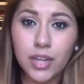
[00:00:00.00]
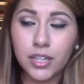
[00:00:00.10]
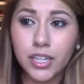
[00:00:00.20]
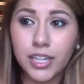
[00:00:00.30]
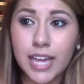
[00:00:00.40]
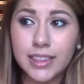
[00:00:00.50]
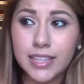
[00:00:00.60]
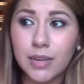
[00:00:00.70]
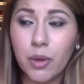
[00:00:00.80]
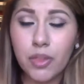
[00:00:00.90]
look at
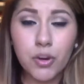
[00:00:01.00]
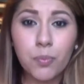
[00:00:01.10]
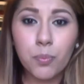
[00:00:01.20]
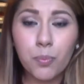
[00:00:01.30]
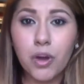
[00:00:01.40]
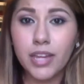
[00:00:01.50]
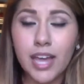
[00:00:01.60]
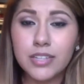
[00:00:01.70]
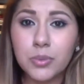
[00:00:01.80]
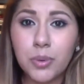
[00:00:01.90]
the weather
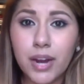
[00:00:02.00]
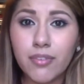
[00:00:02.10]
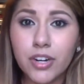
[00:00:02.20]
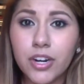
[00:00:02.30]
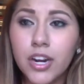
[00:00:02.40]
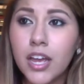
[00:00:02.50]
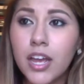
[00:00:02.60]
broadcast or whatever,